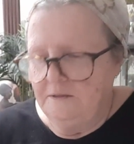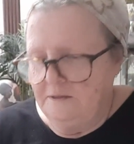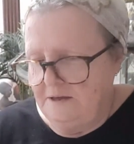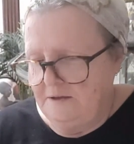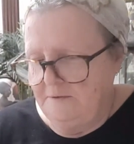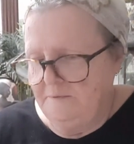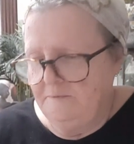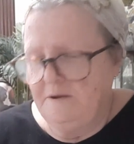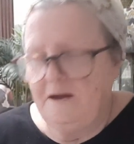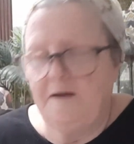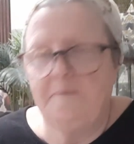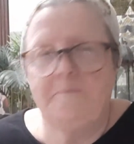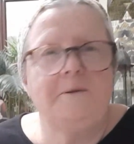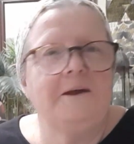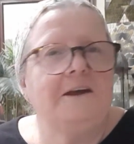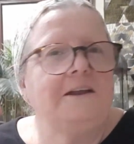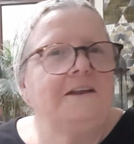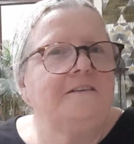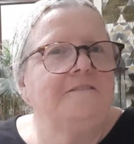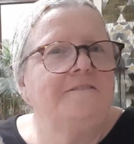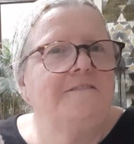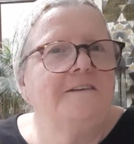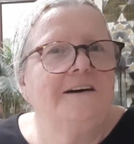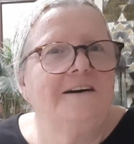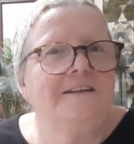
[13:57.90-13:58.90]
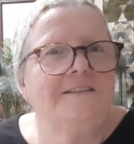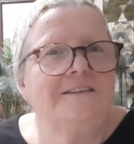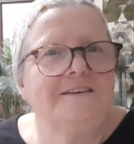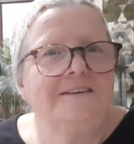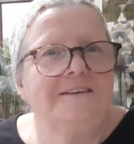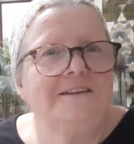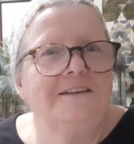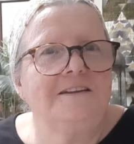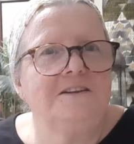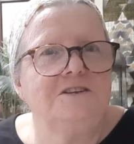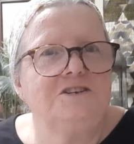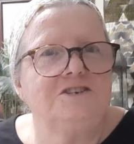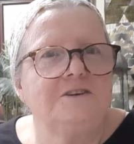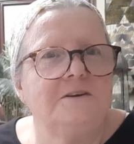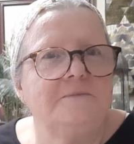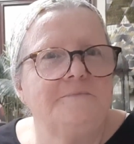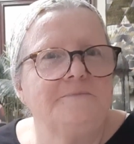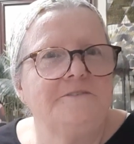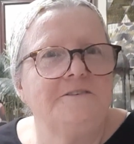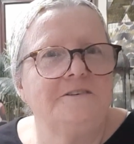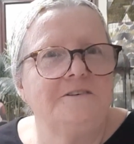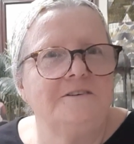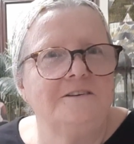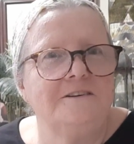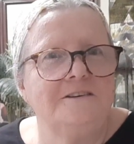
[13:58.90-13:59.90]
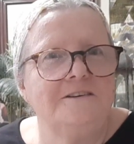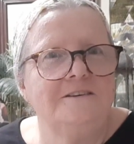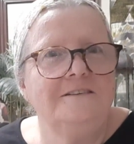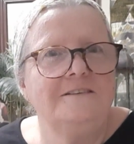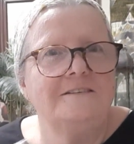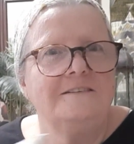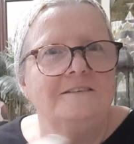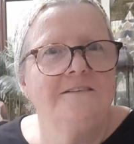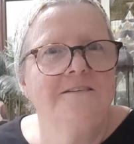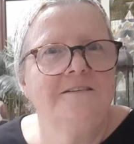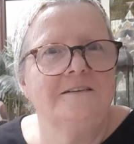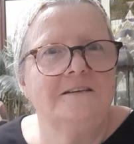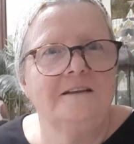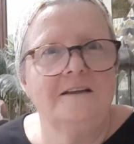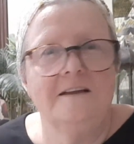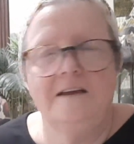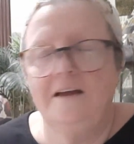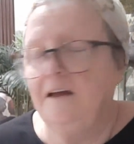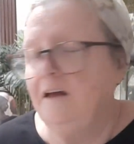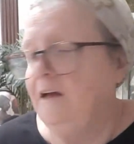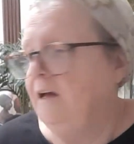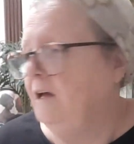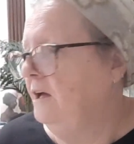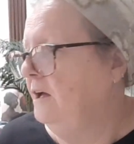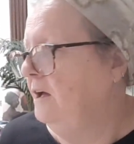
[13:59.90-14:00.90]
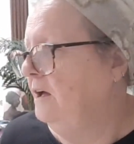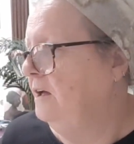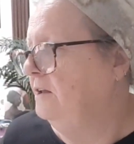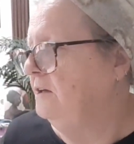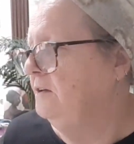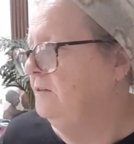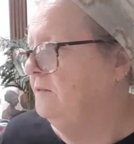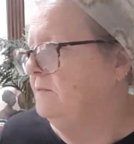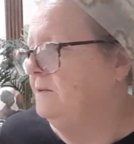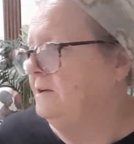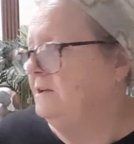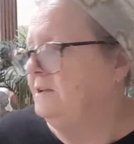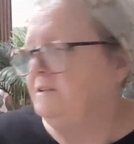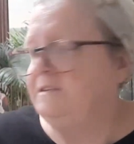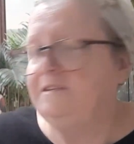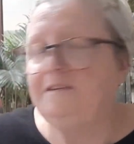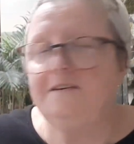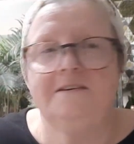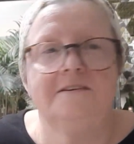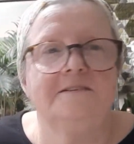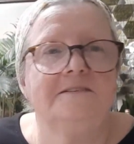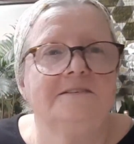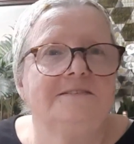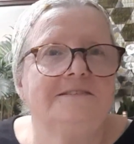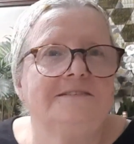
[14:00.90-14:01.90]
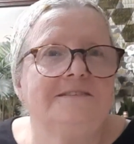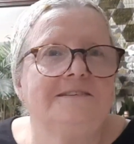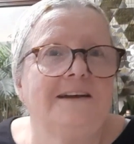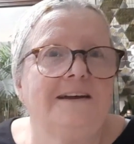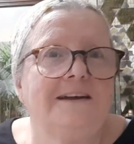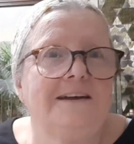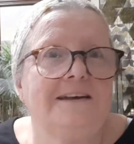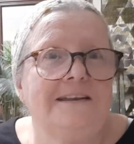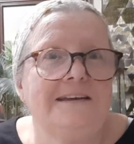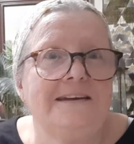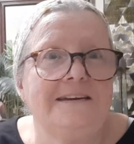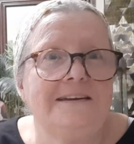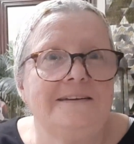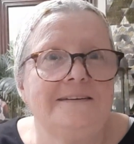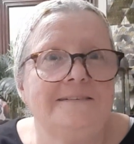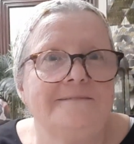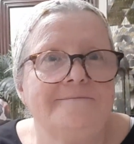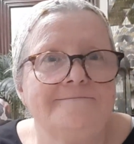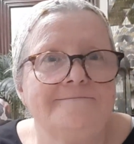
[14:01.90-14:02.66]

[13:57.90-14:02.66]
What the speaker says: a penny farthing, and he jumped on it and he went sailing.